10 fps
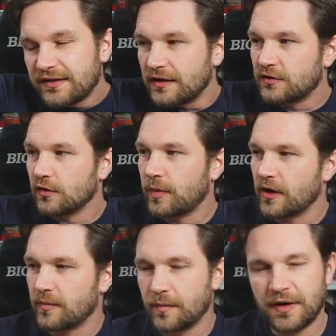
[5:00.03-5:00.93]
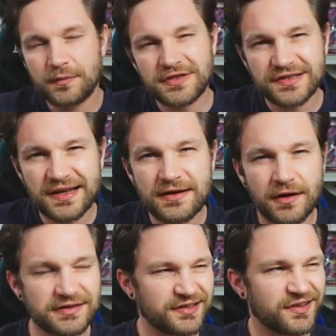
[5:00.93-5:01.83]
like dog Pokemon, but would you say
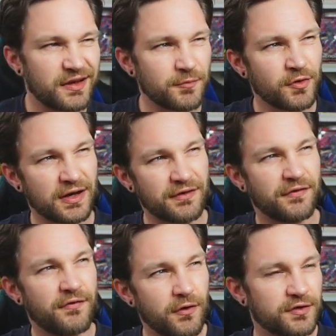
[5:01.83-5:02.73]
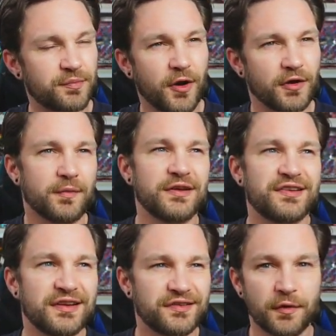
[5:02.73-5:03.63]
Ninetales like more like a fox Pokemon, isn't it? So